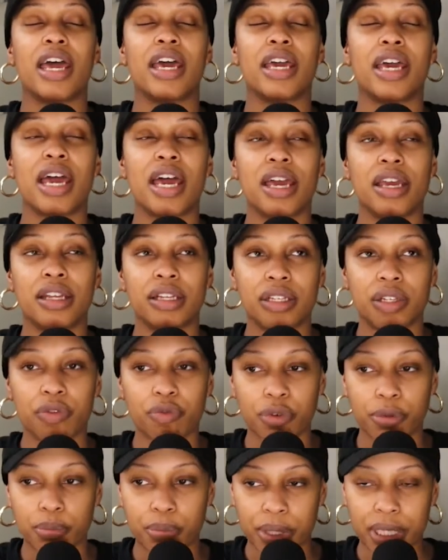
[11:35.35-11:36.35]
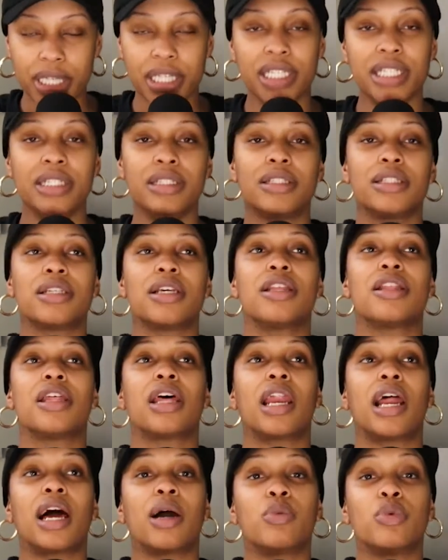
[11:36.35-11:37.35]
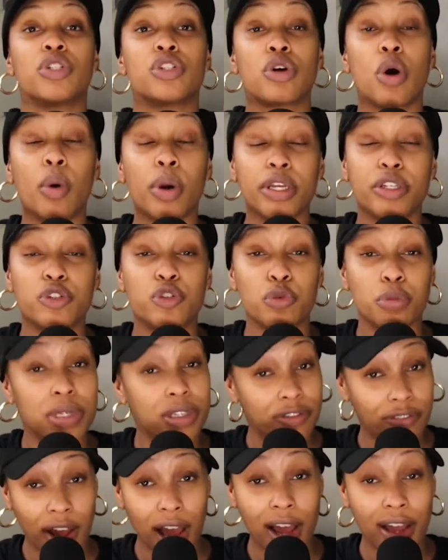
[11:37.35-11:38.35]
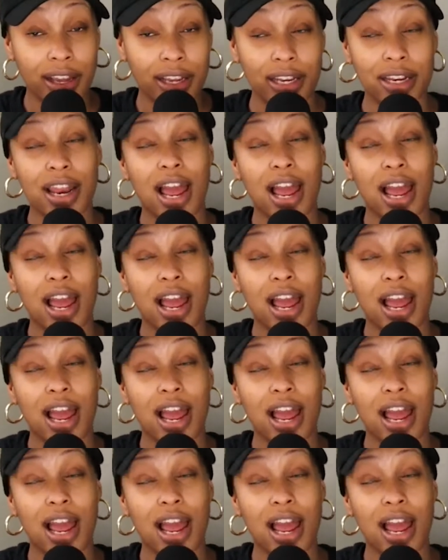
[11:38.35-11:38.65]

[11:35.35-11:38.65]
and repeat that I was going to be fine.